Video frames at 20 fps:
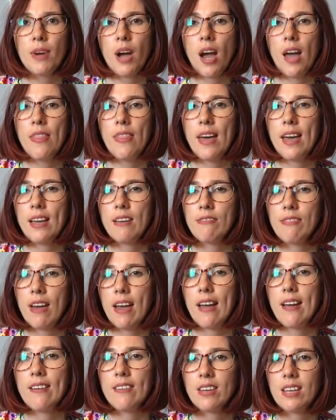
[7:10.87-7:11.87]
And they
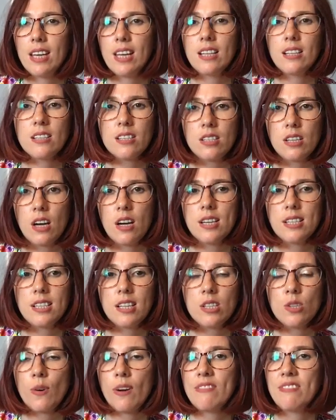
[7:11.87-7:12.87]
vary in
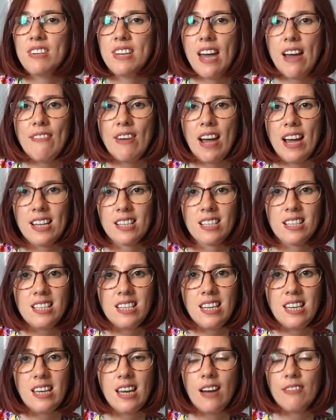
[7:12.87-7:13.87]
sizes, so I've
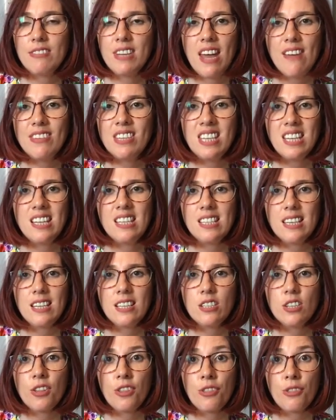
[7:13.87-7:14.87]
never
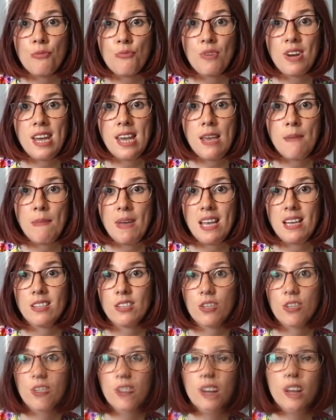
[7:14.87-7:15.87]
needed 3
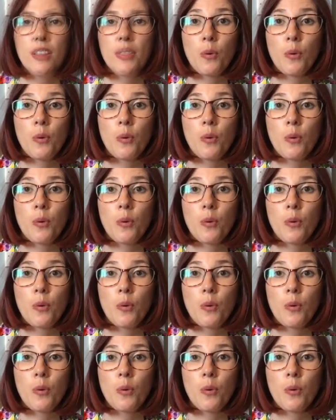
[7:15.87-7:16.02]
meters.